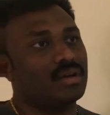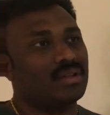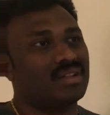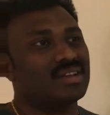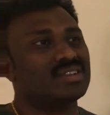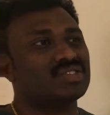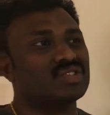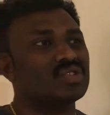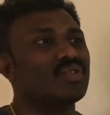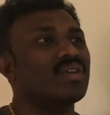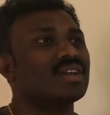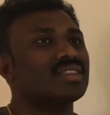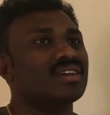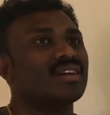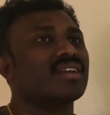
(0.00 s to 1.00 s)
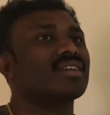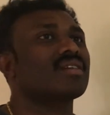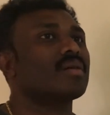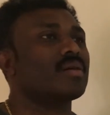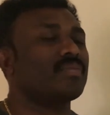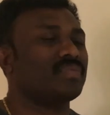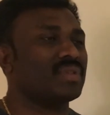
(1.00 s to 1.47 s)
there is no
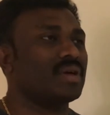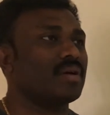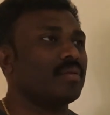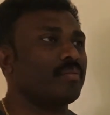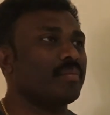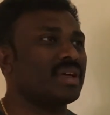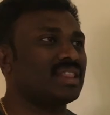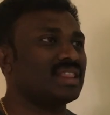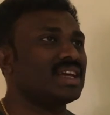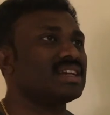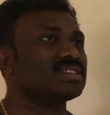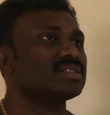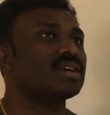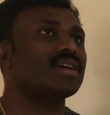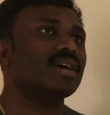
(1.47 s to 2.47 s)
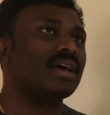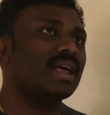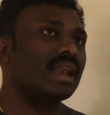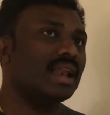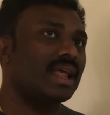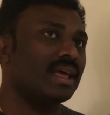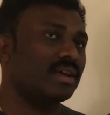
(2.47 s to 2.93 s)
other methods.
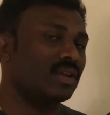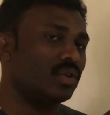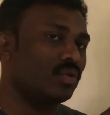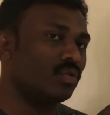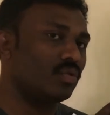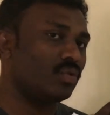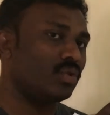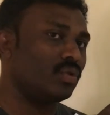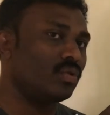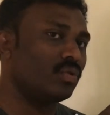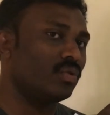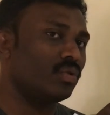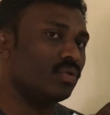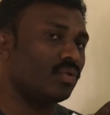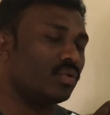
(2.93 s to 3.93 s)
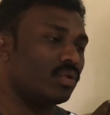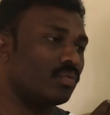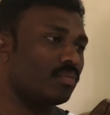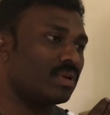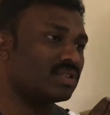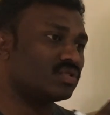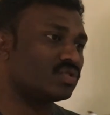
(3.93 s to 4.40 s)
Like you
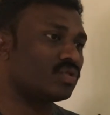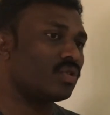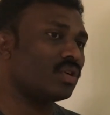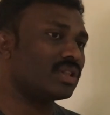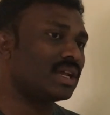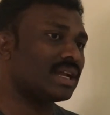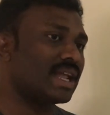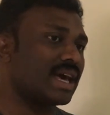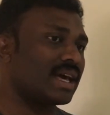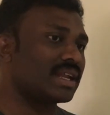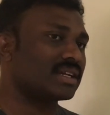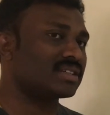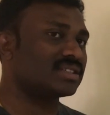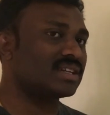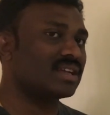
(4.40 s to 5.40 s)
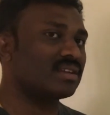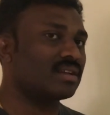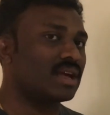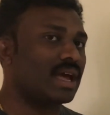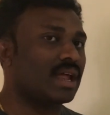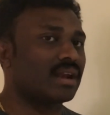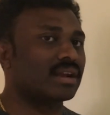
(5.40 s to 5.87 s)
must know the direction
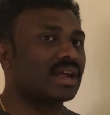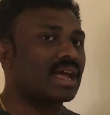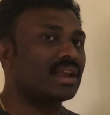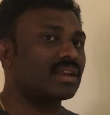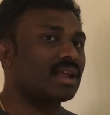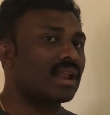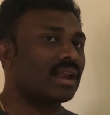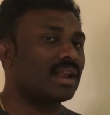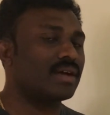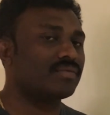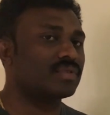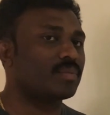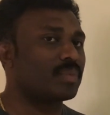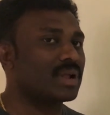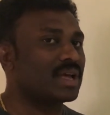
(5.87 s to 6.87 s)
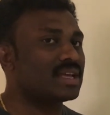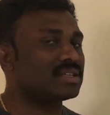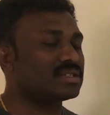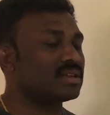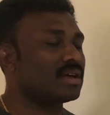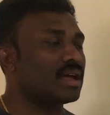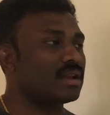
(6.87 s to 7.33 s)
and right and left,
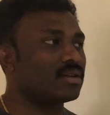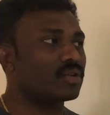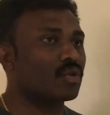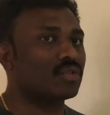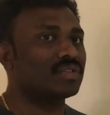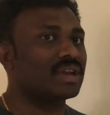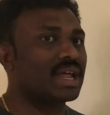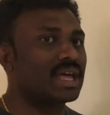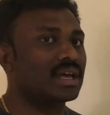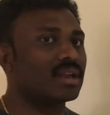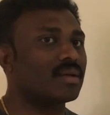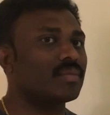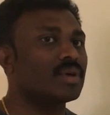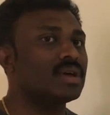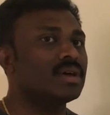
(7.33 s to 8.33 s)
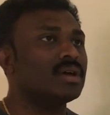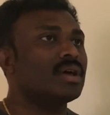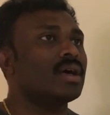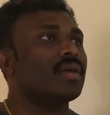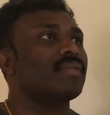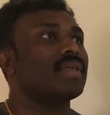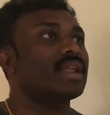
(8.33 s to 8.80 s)
place and draw the diagram.
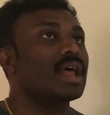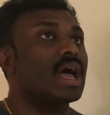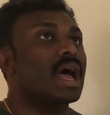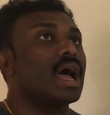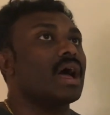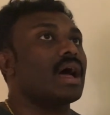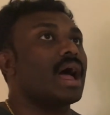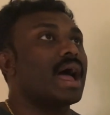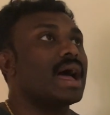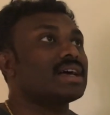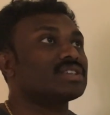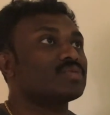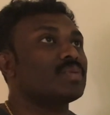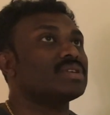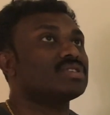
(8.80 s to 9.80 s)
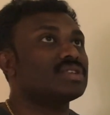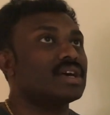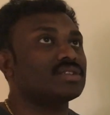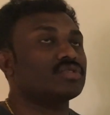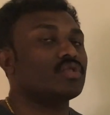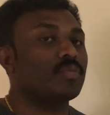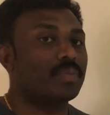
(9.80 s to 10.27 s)
Then as much
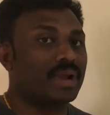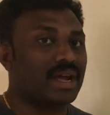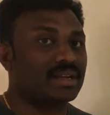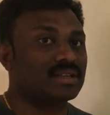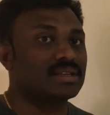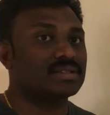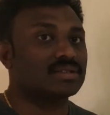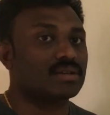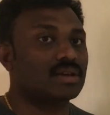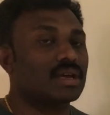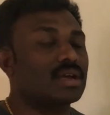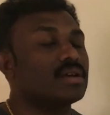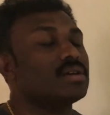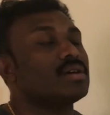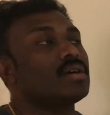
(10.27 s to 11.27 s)
as you practice, okay,